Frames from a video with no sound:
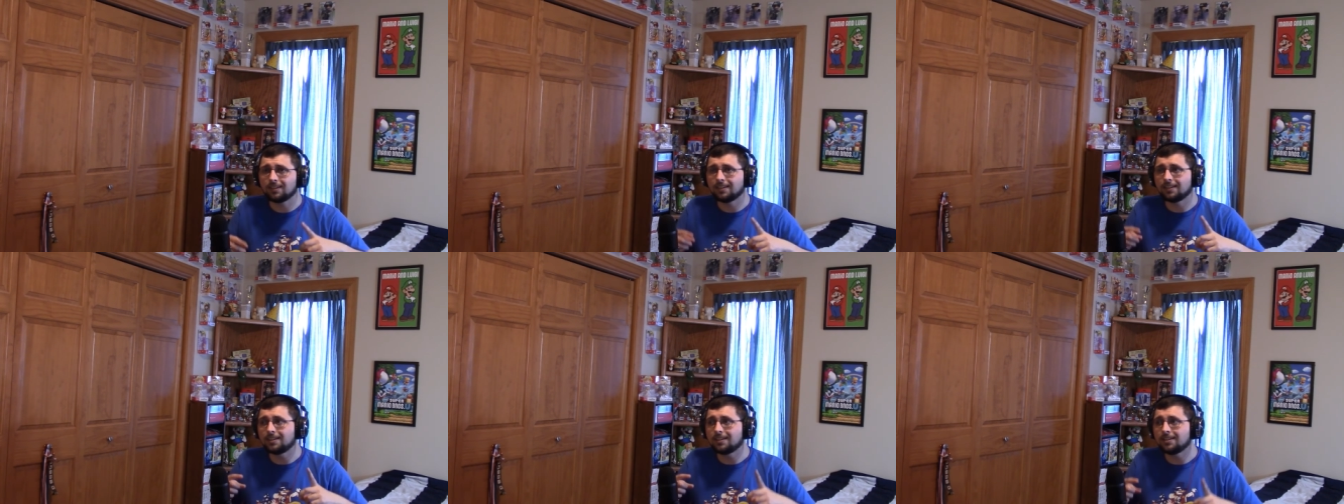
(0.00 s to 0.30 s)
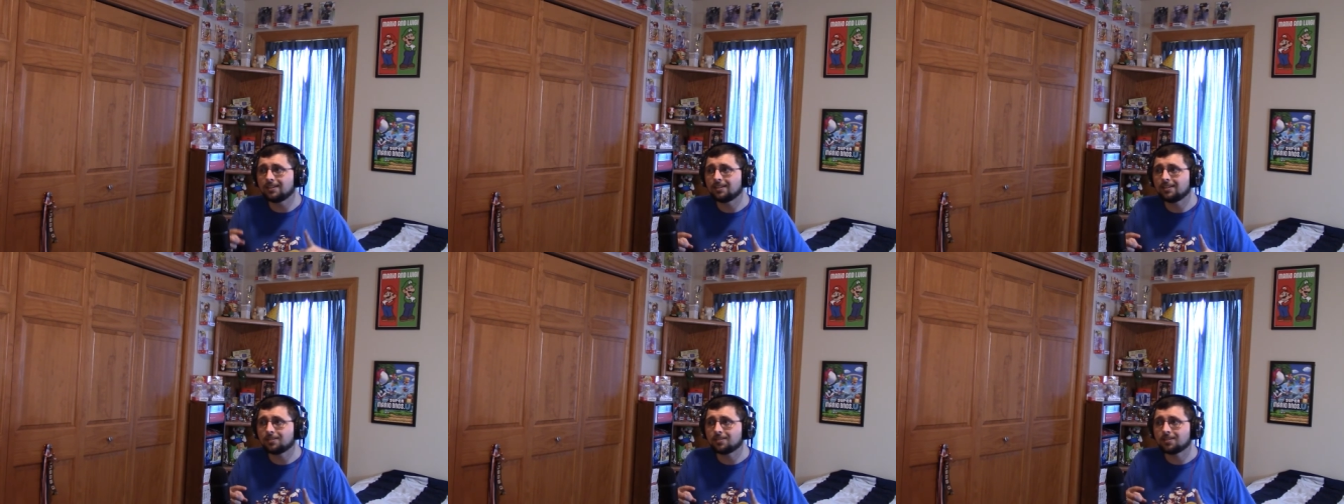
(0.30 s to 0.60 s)

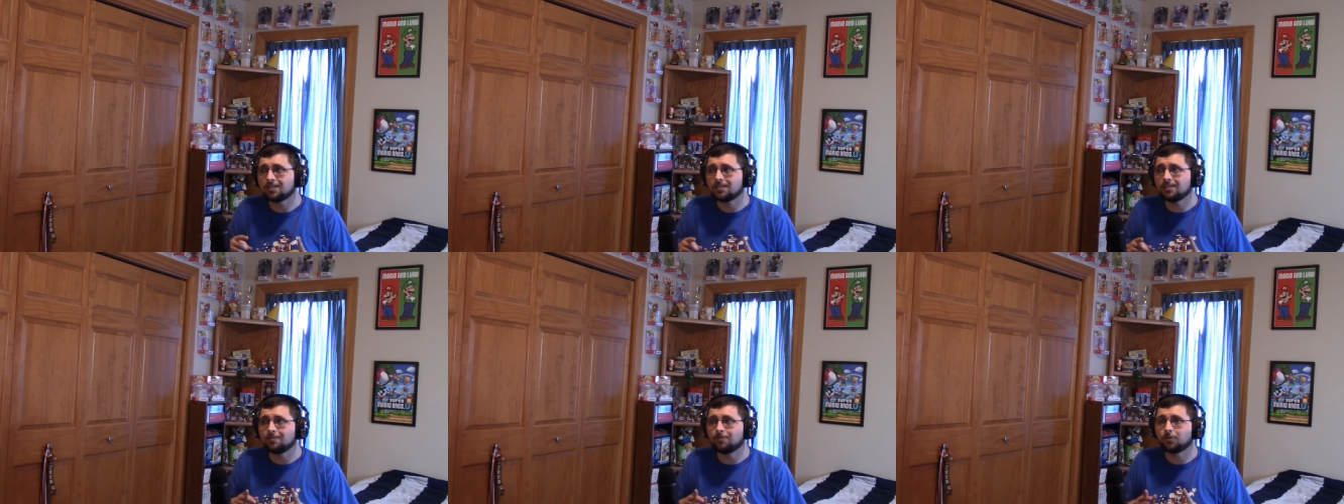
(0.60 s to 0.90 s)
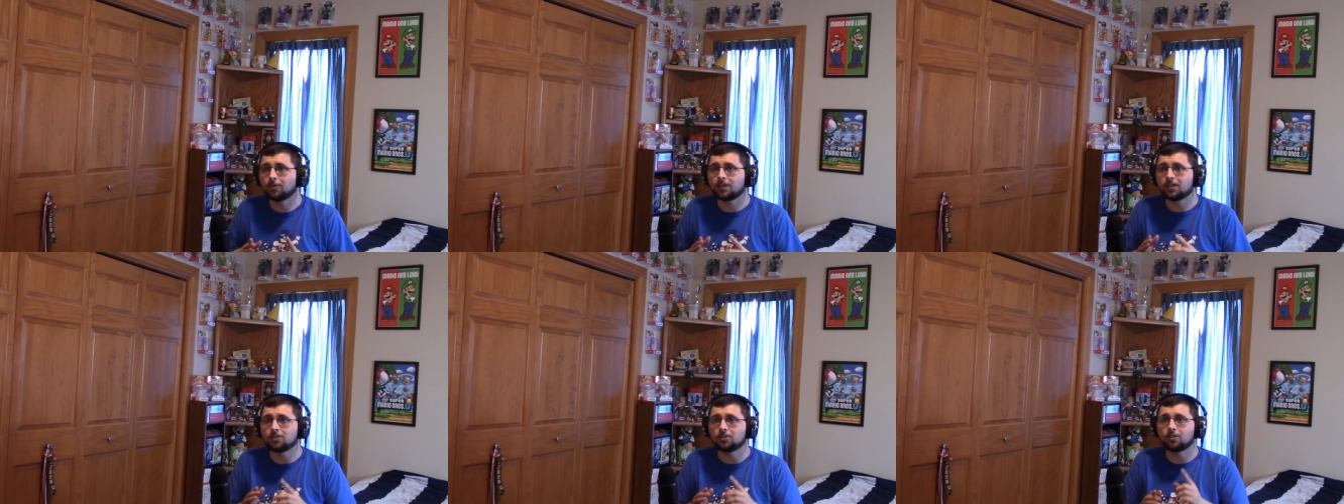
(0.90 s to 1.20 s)
Nintendo
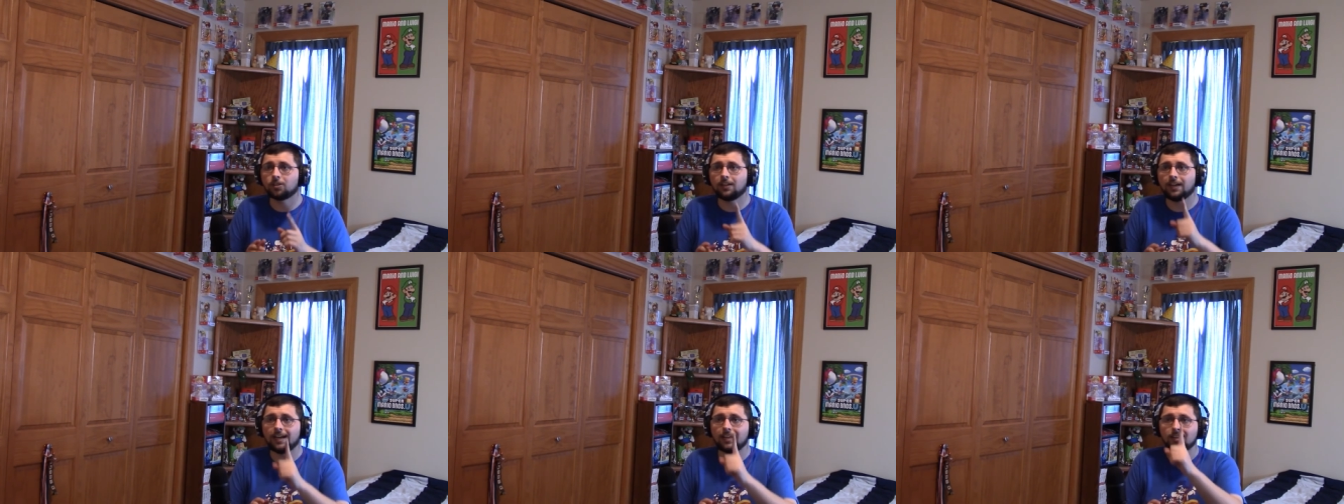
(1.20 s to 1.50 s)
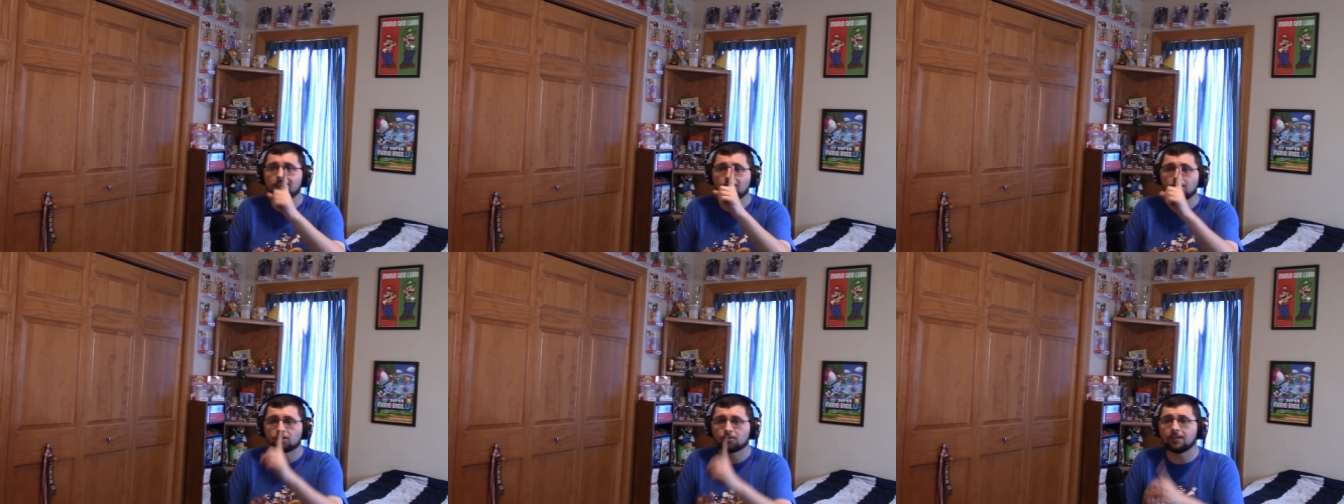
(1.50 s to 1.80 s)
64 controller had
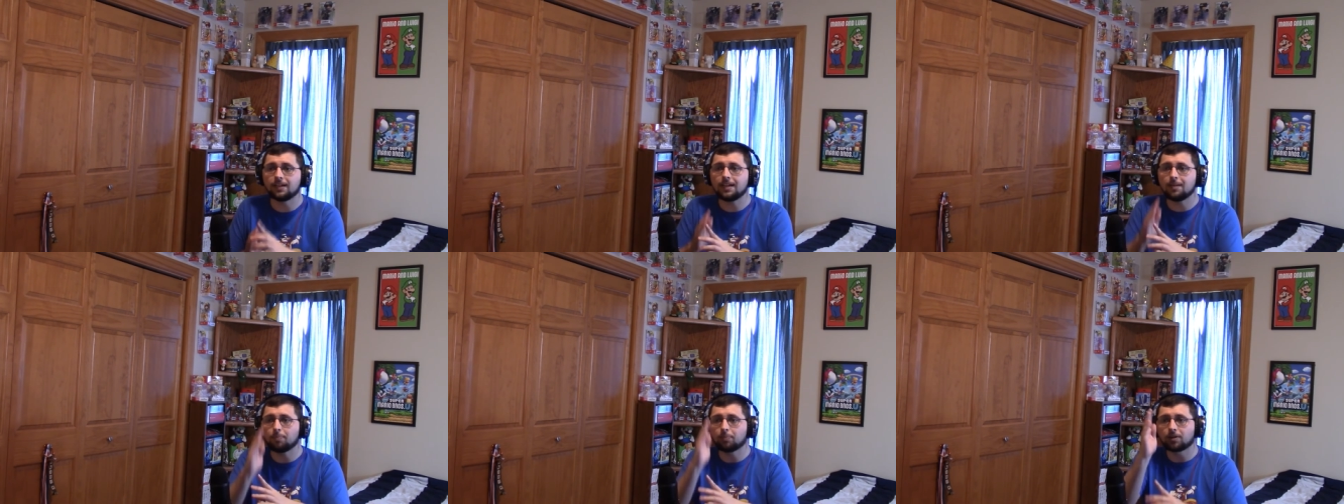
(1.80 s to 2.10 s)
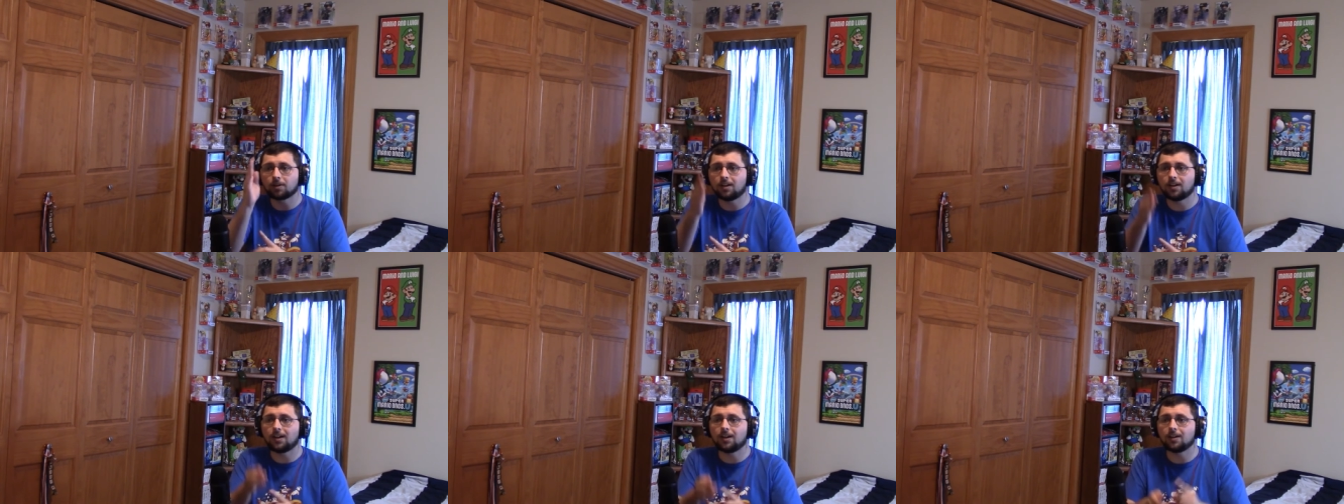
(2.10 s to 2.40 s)
the 3
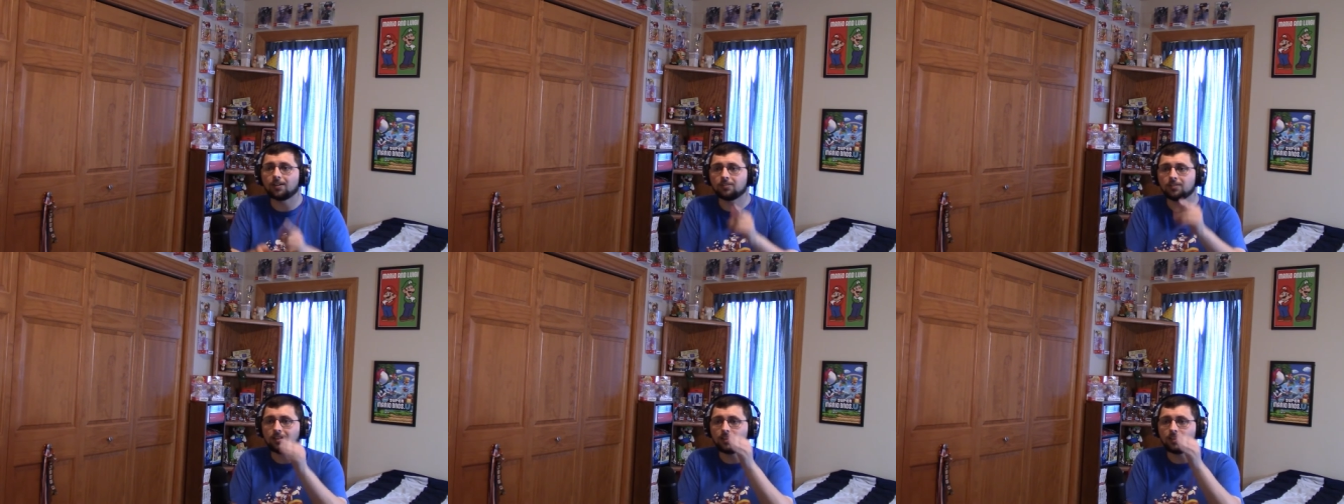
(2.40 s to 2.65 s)
prongs.